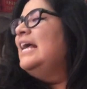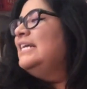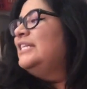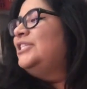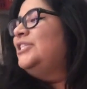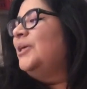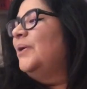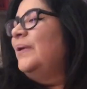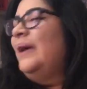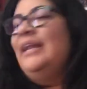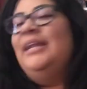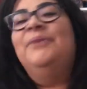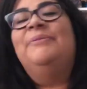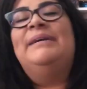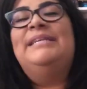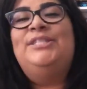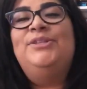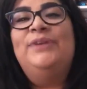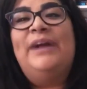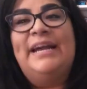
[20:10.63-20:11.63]
So
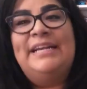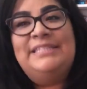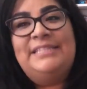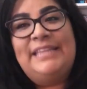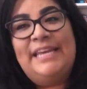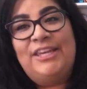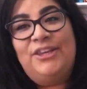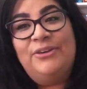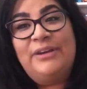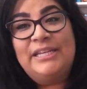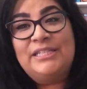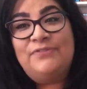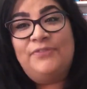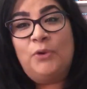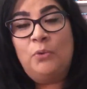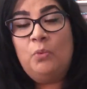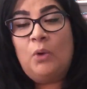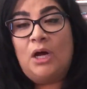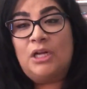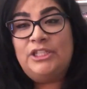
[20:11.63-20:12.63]
anyways, you guys, thank you guys
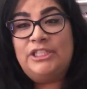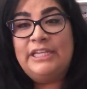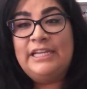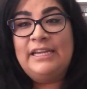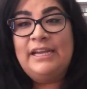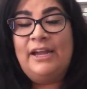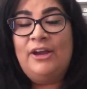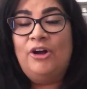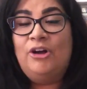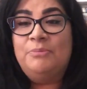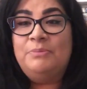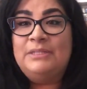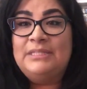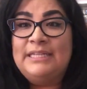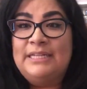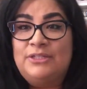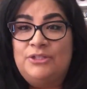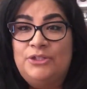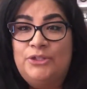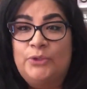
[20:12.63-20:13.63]
for watching. I hope this
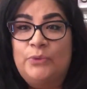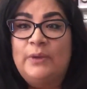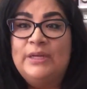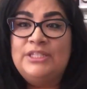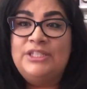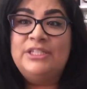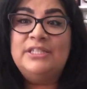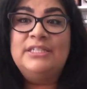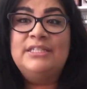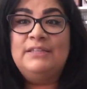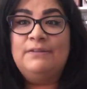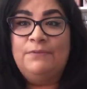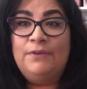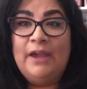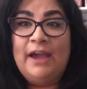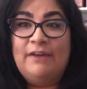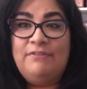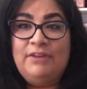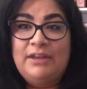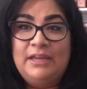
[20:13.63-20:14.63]
answered your questions. If you
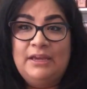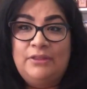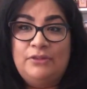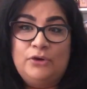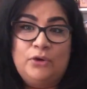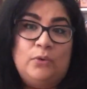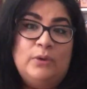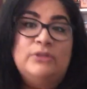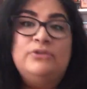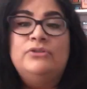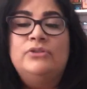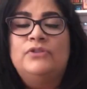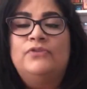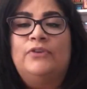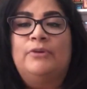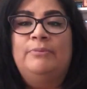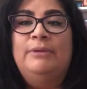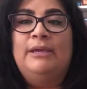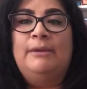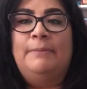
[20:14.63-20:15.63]
have any other questions
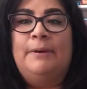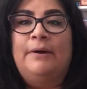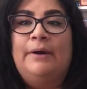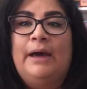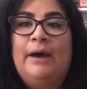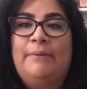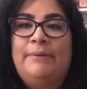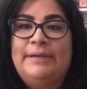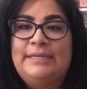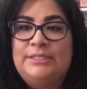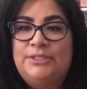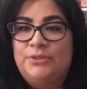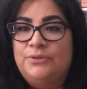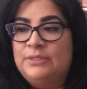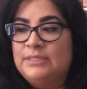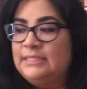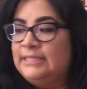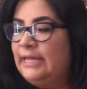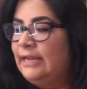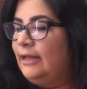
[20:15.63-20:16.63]
for me about how I do
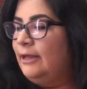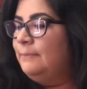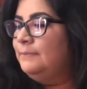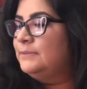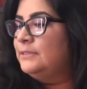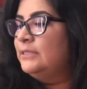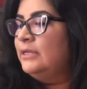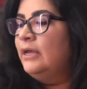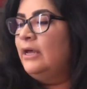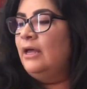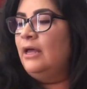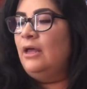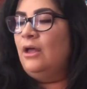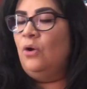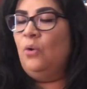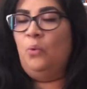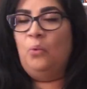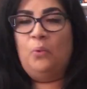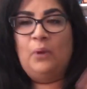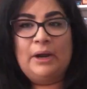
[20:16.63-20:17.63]
the setups,
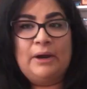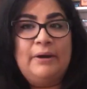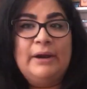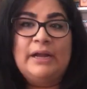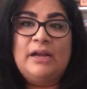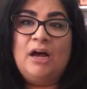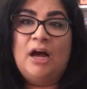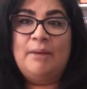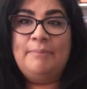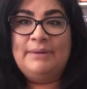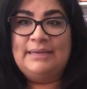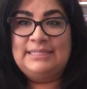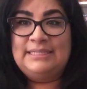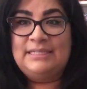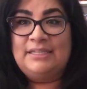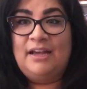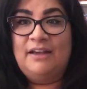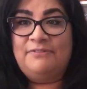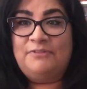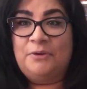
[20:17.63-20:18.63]
where I got my
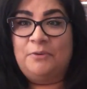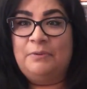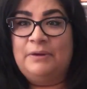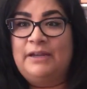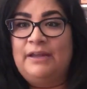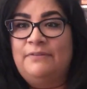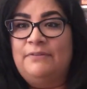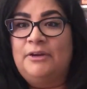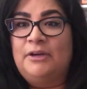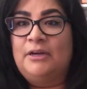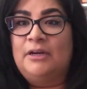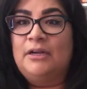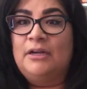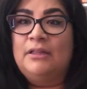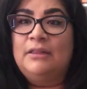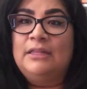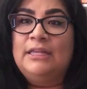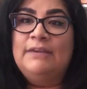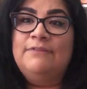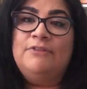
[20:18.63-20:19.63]
stuff or whatever,
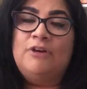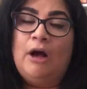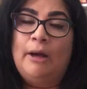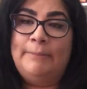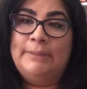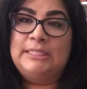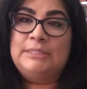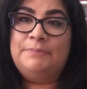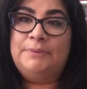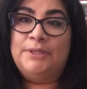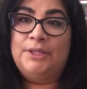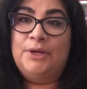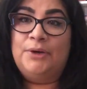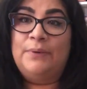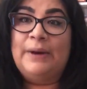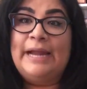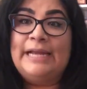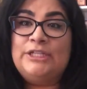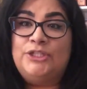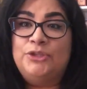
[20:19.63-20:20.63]
leave comments
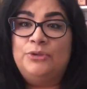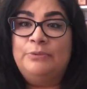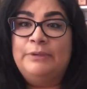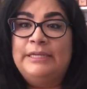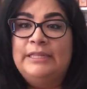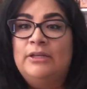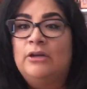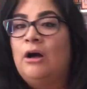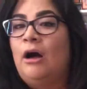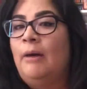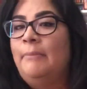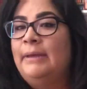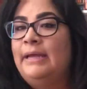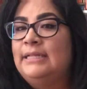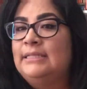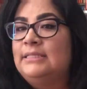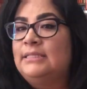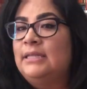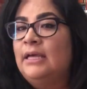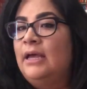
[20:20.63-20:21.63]
below. I do read the
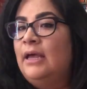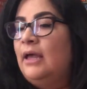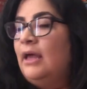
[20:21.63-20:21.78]
comments.